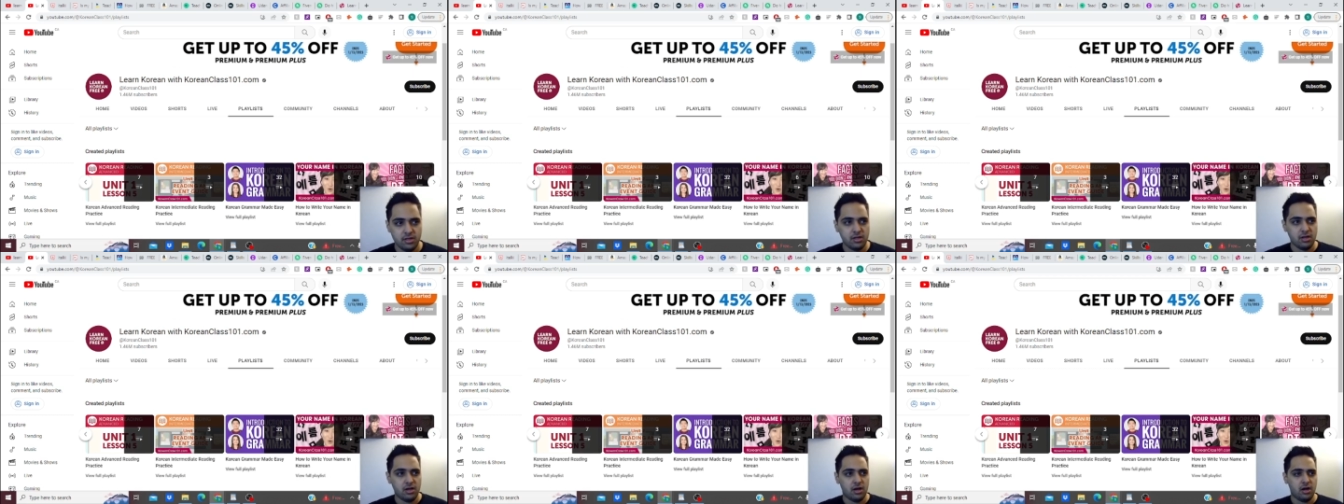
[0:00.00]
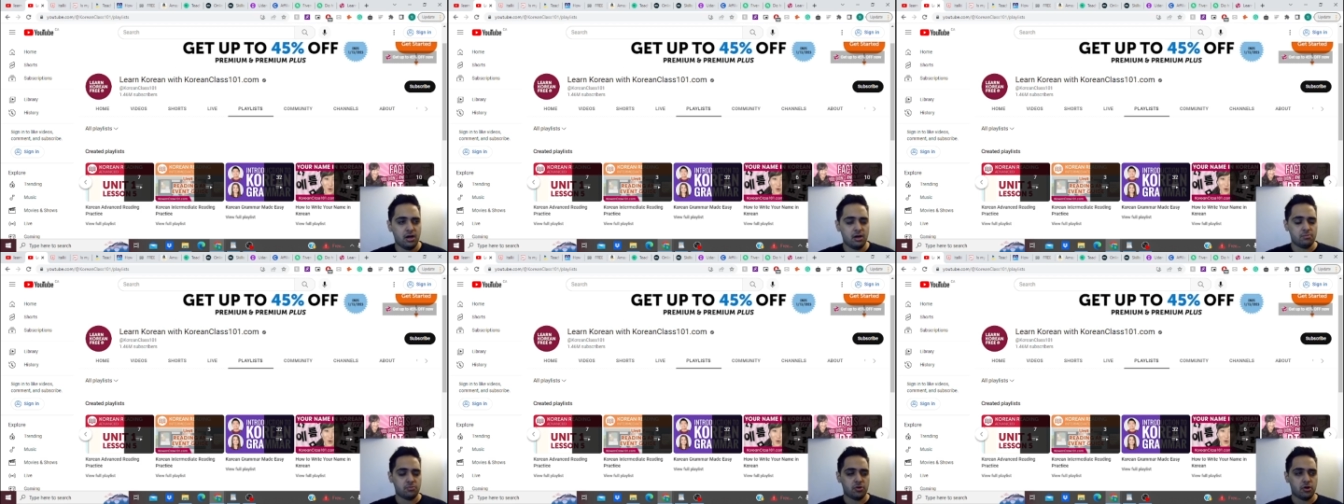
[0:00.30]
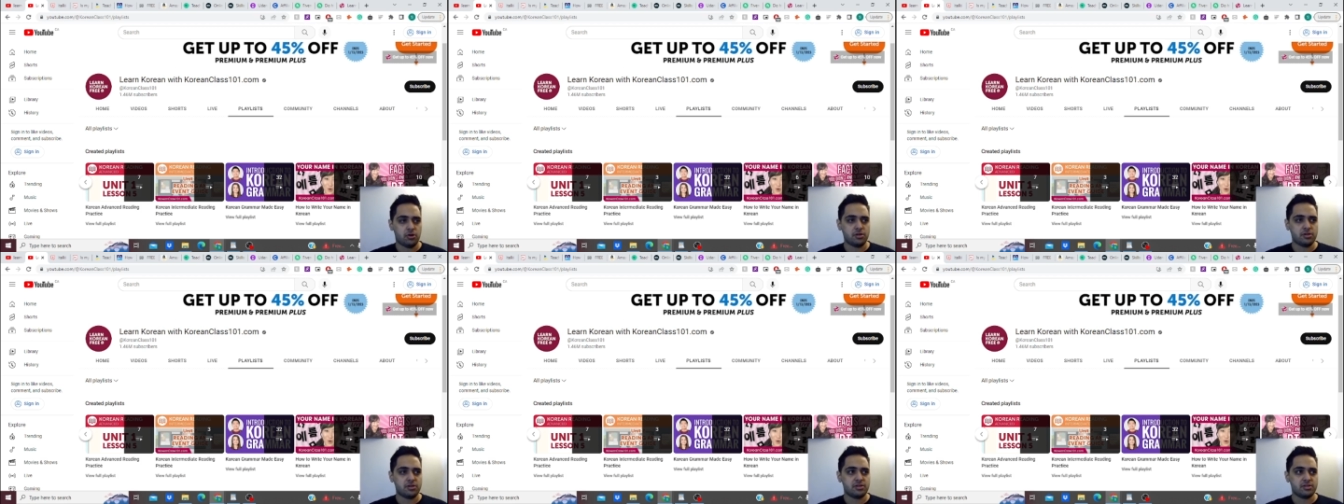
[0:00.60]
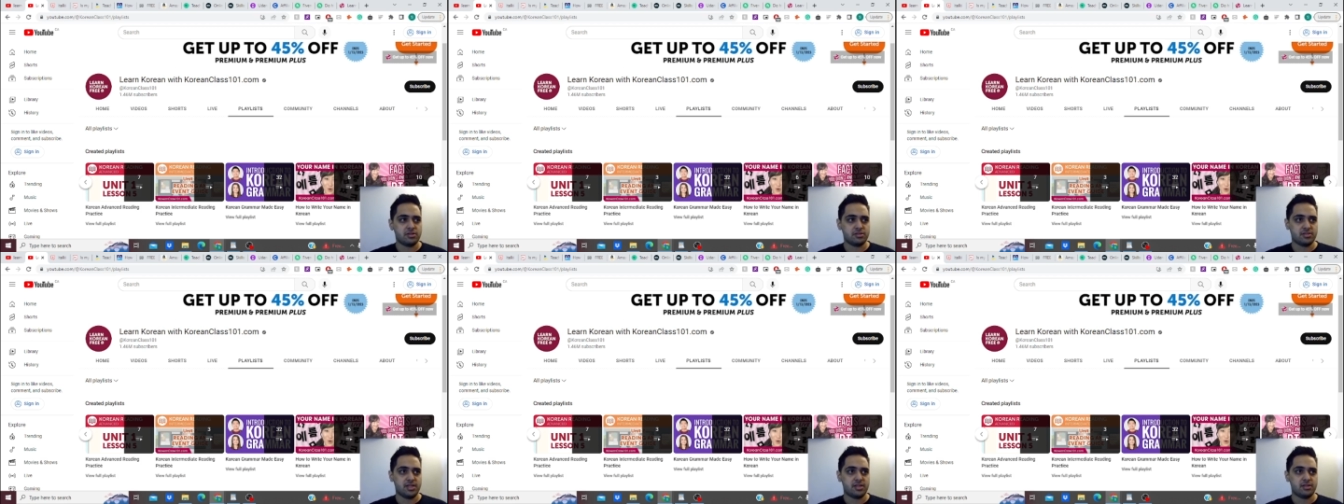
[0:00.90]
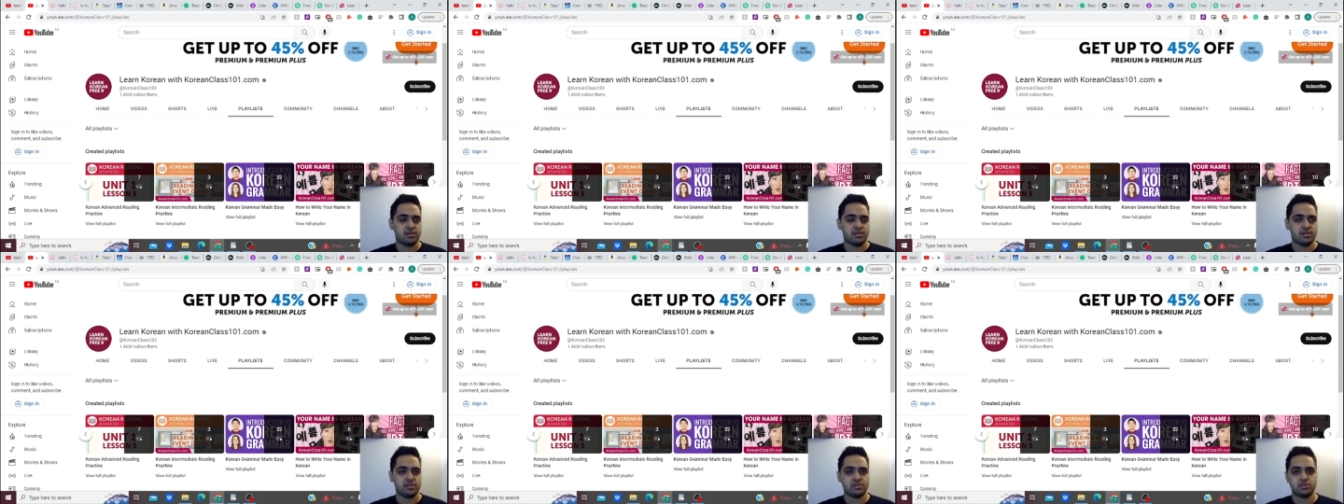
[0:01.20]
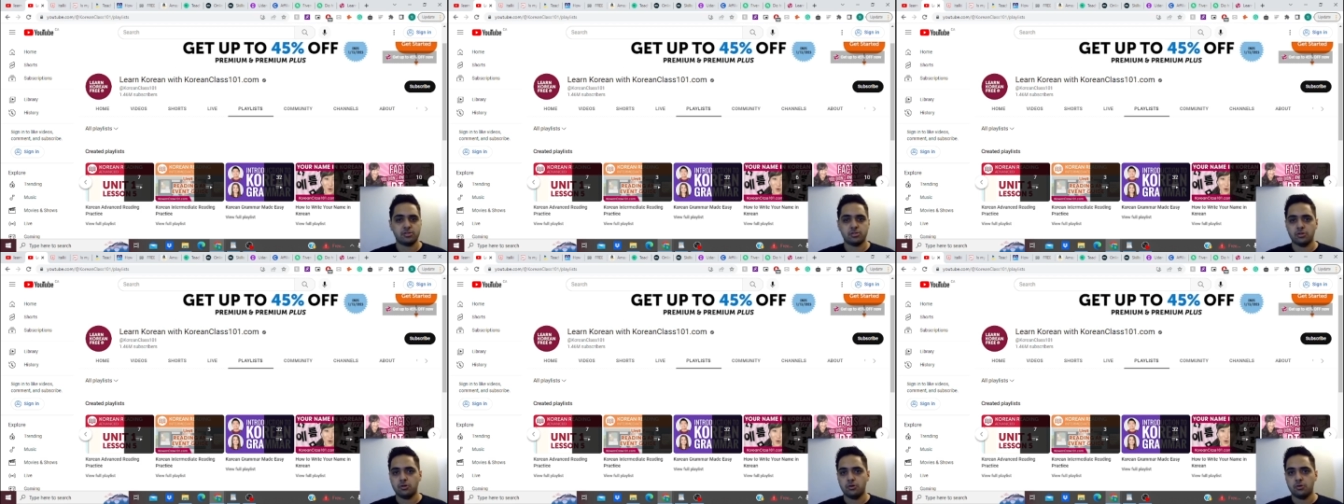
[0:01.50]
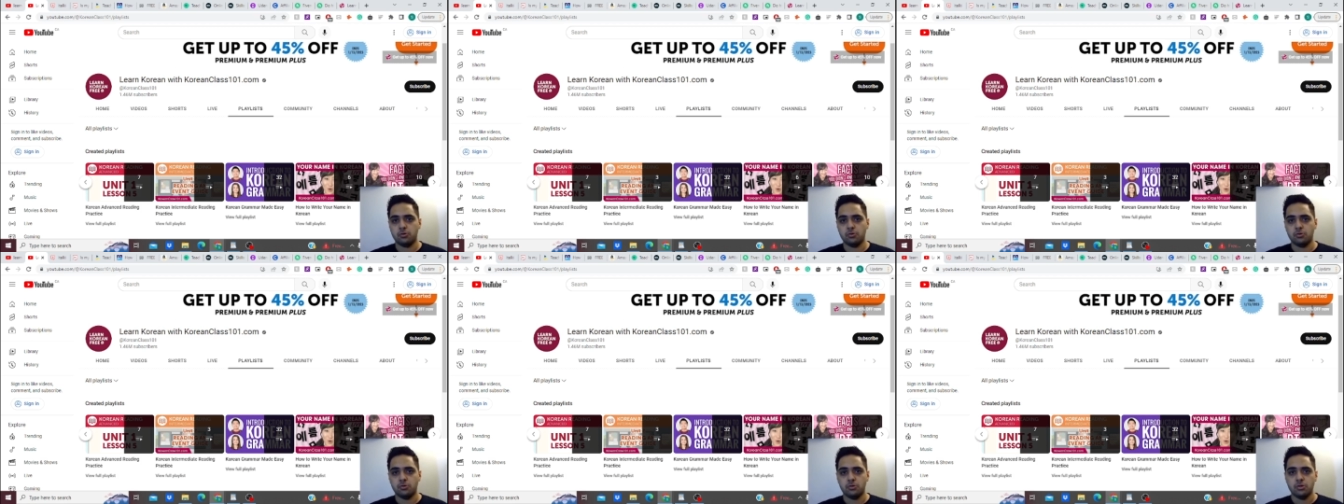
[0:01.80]
Content is endless,
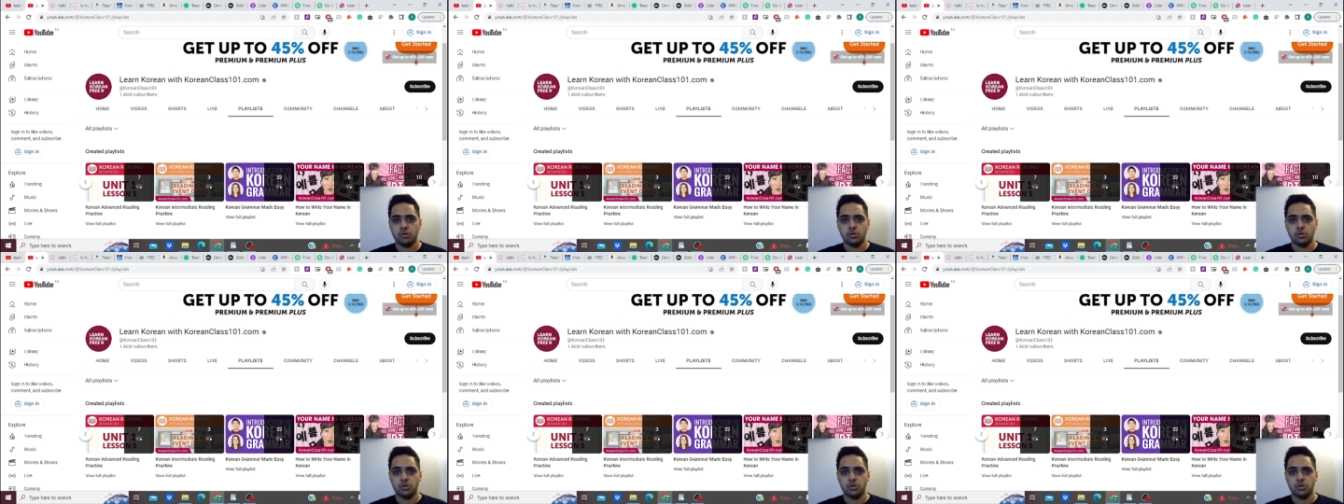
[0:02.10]
so